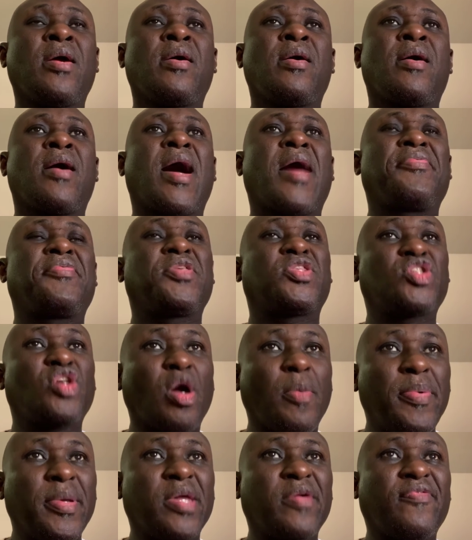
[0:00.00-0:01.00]
And the
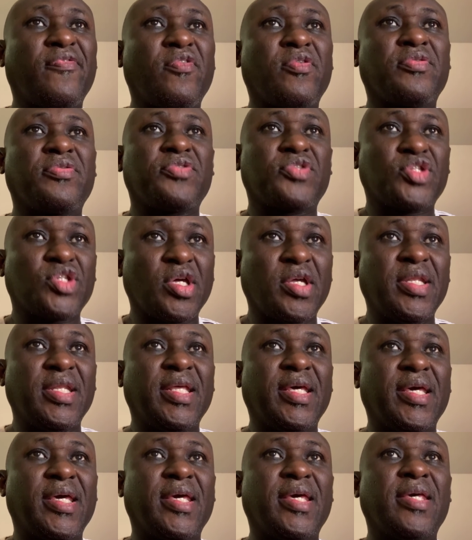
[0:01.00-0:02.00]
topic for
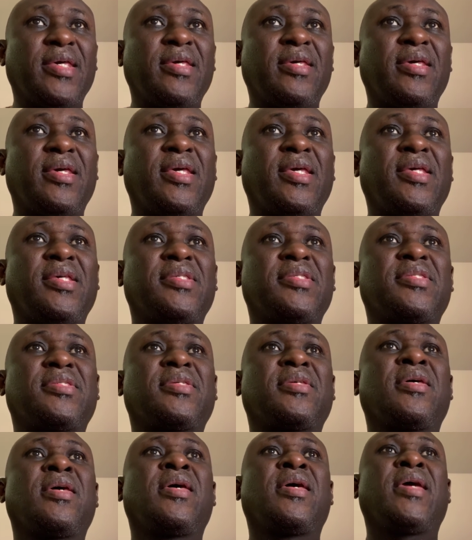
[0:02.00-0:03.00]
Sunday
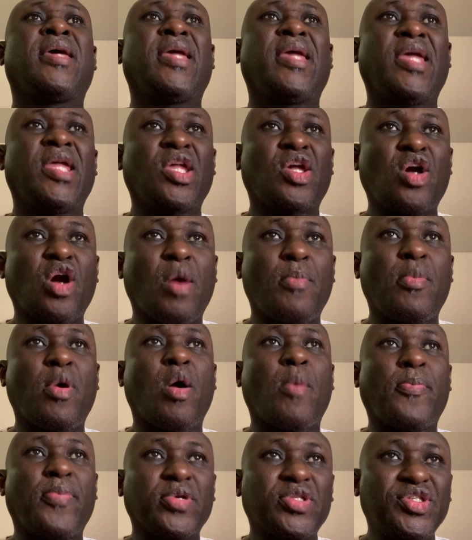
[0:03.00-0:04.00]
is income
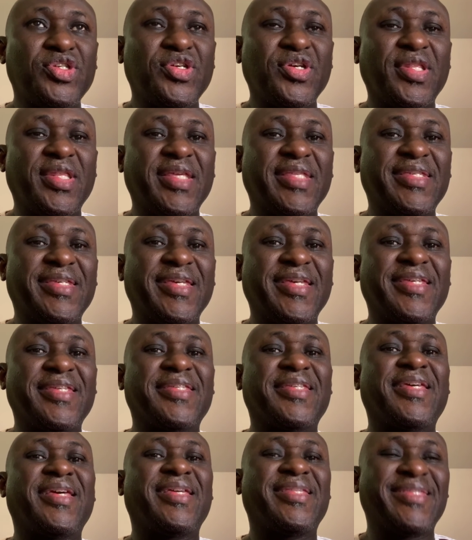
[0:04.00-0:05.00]

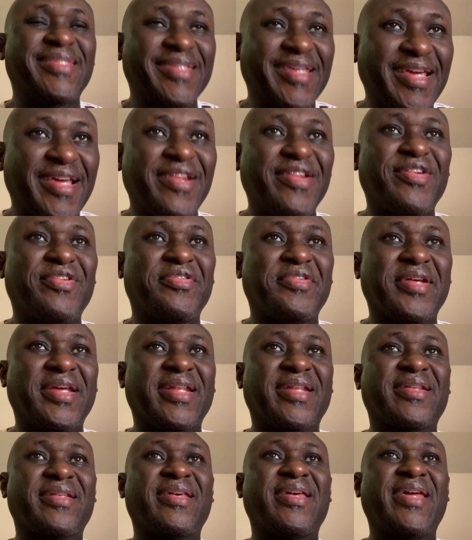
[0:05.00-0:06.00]
opportunities in
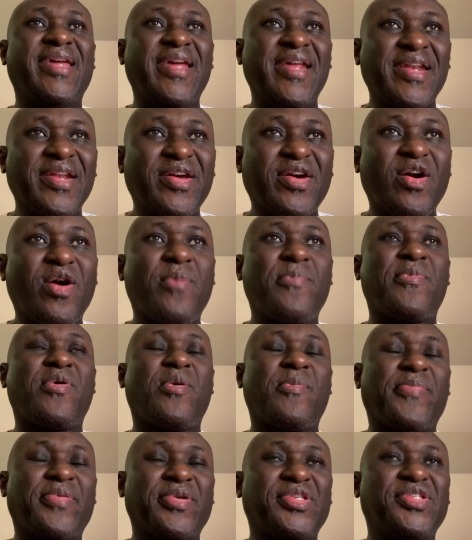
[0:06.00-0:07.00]
tailoring. Income
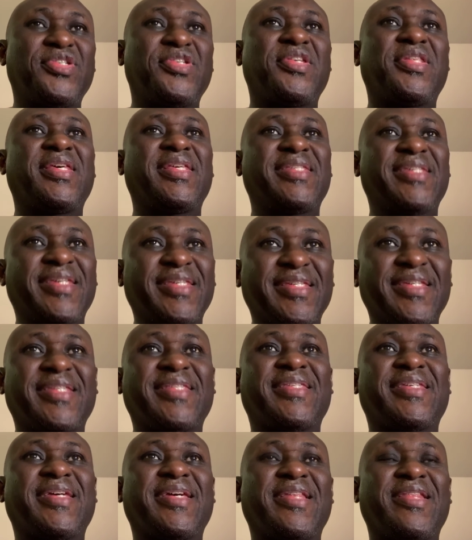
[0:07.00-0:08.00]
opportunities in
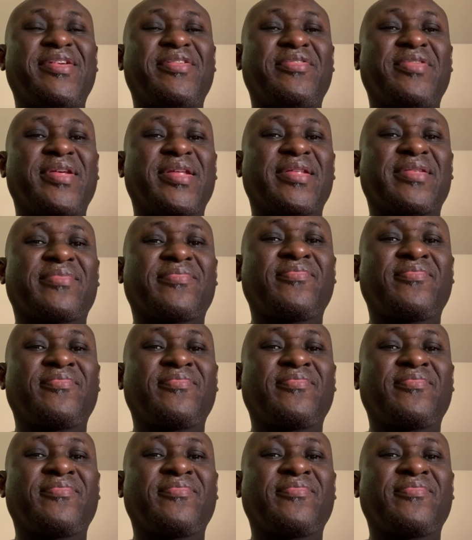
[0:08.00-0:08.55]
tailoring.